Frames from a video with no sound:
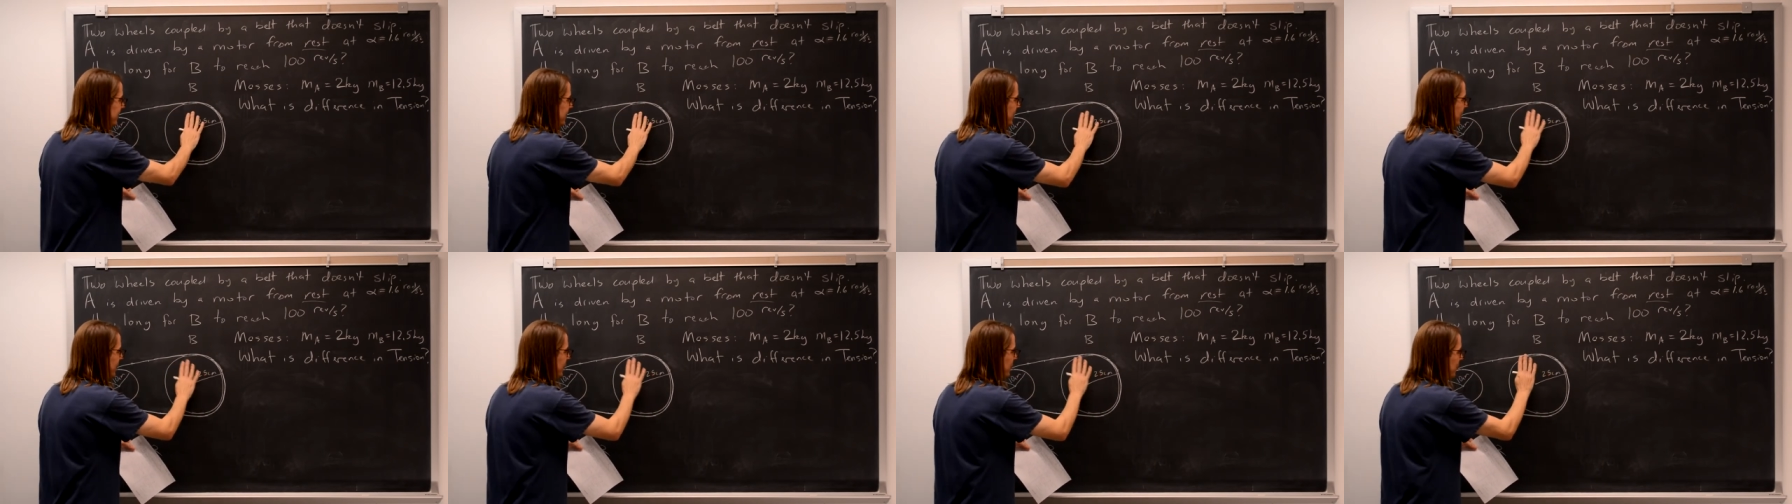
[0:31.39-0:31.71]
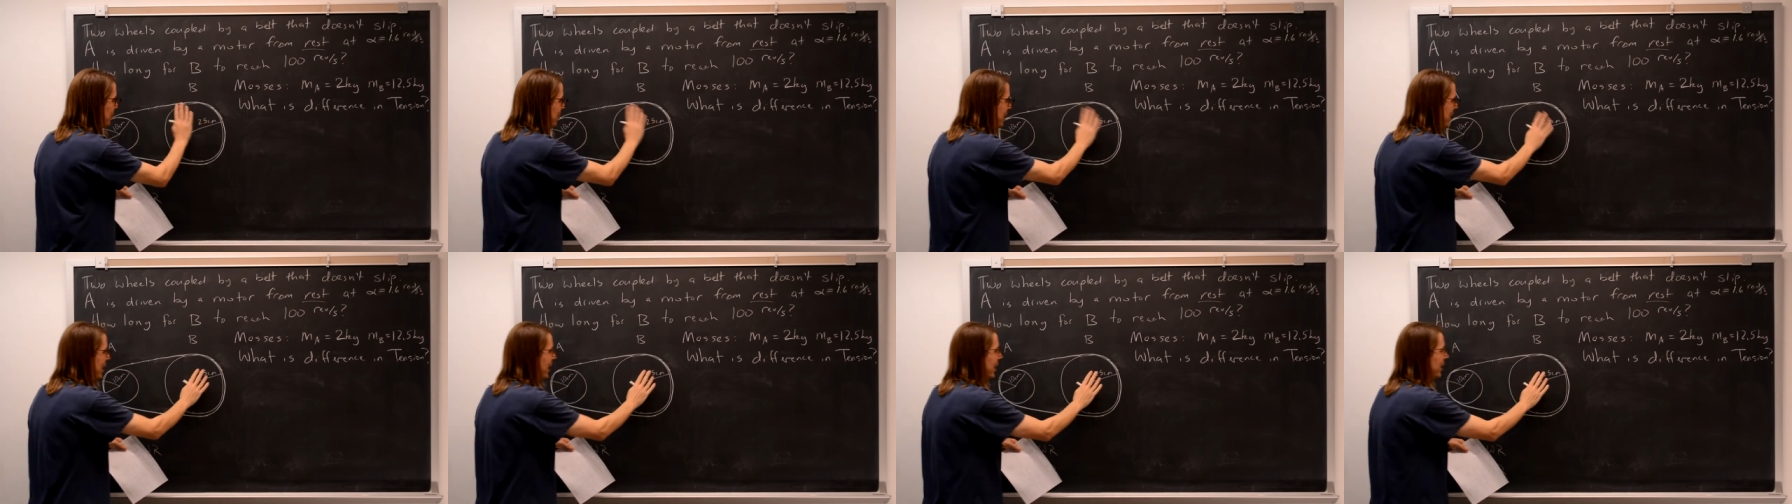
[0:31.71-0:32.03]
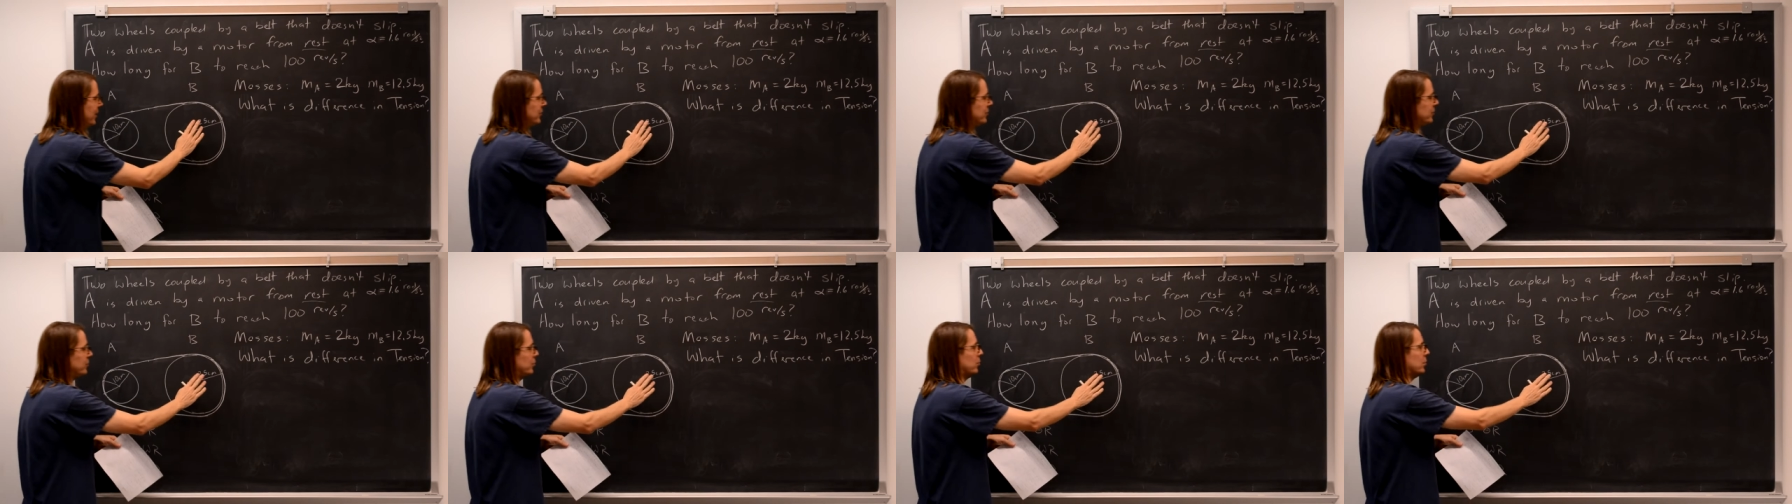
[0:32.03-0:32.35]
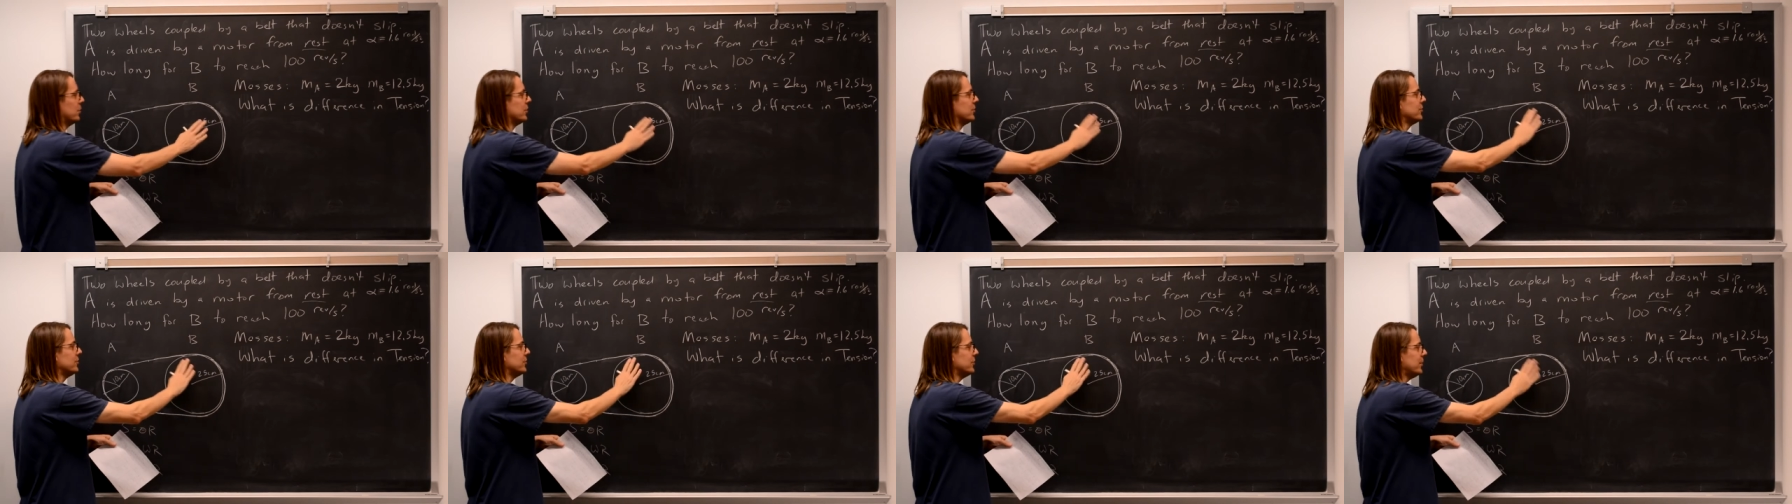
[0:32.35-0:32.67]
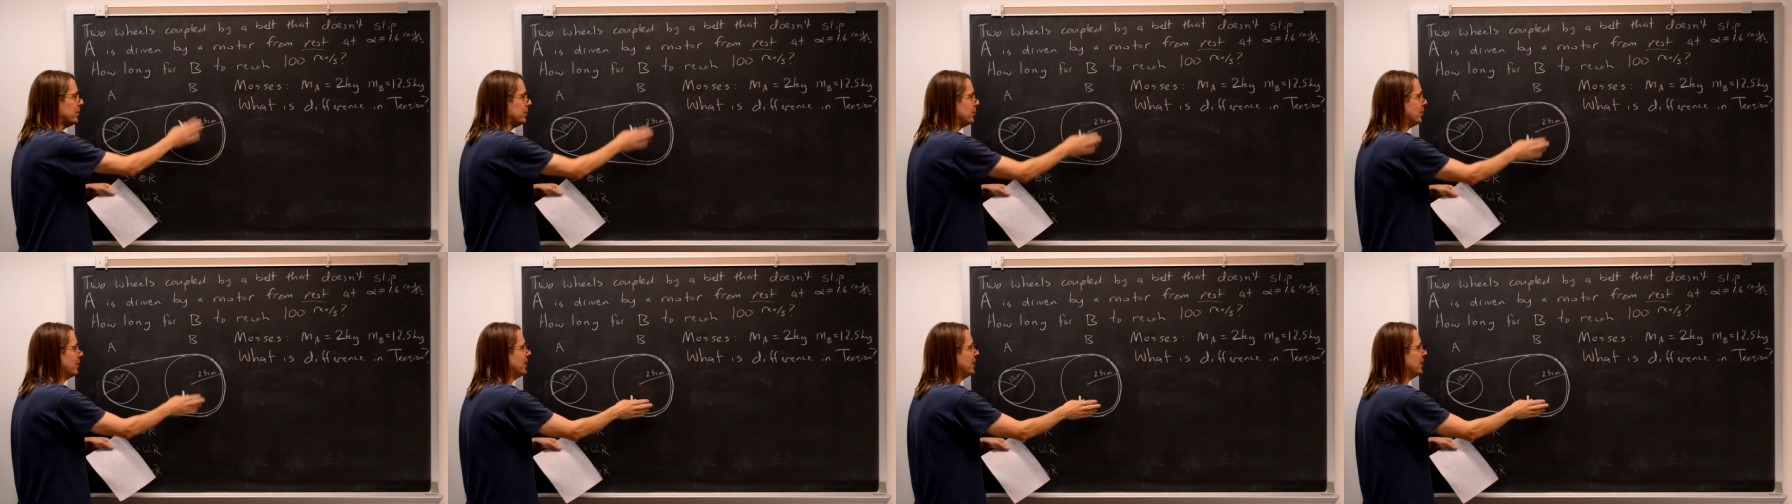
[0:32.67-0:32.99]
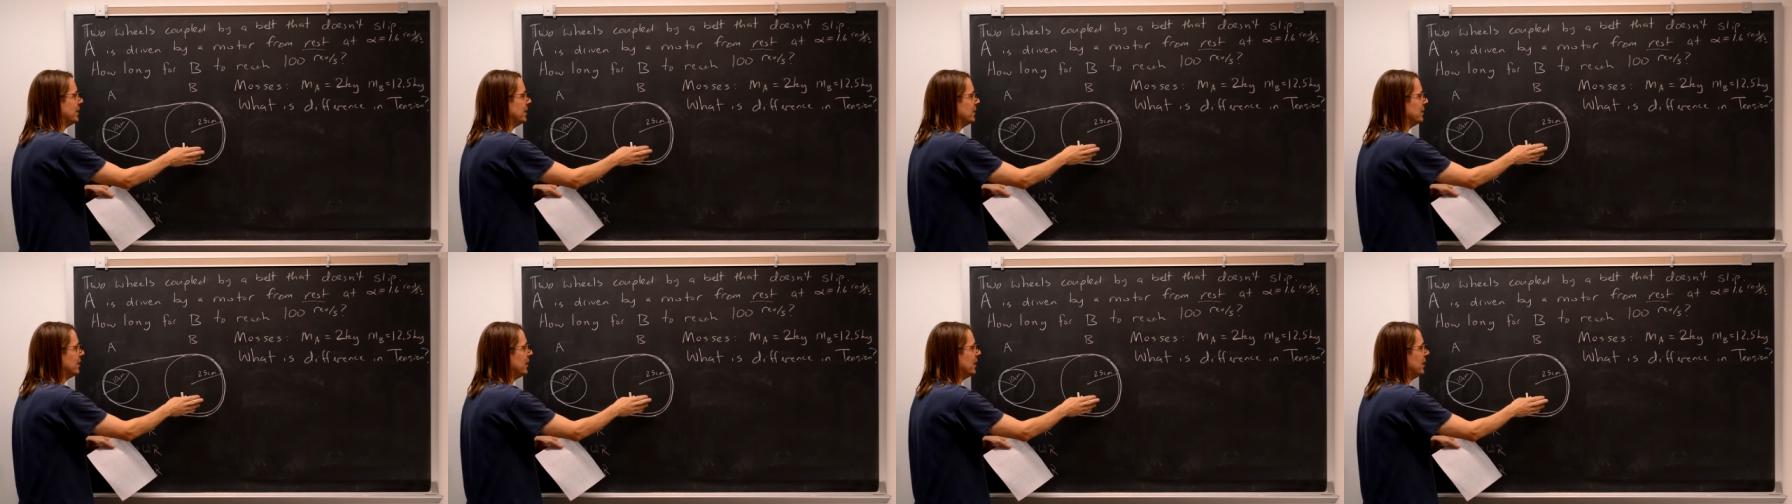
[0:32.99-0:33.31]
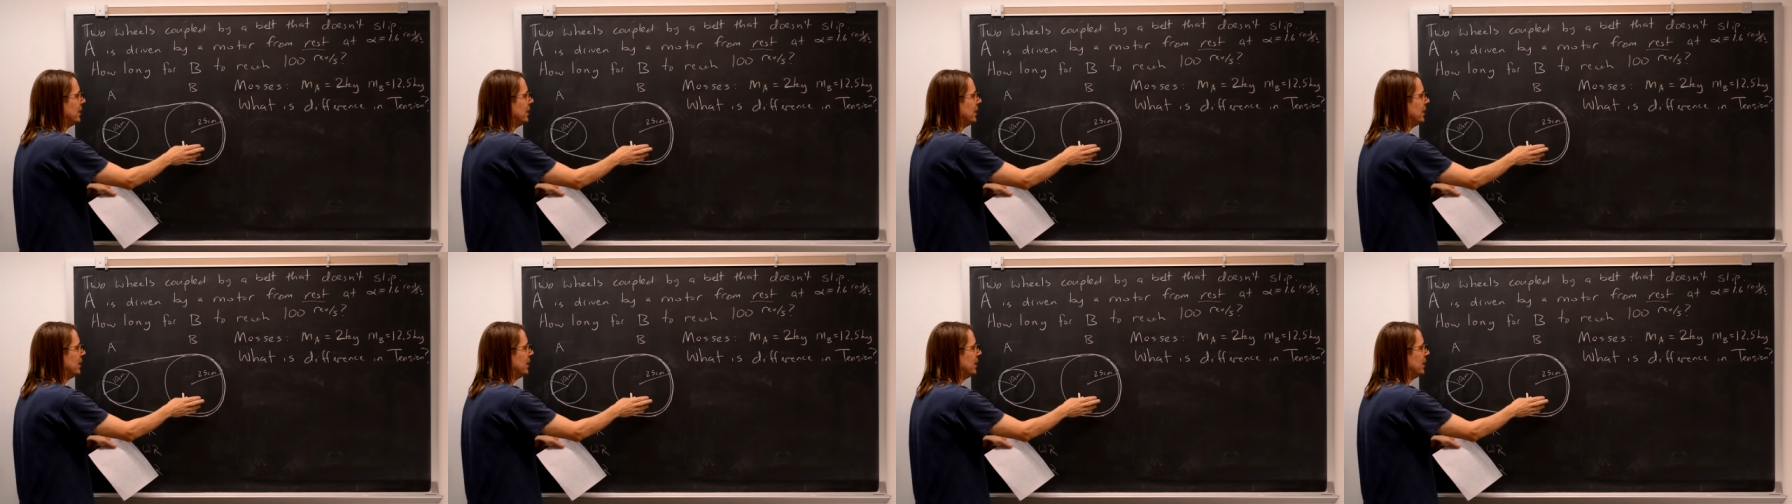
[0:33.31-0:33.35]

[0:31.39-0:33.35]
has a mass, we're accelerating it,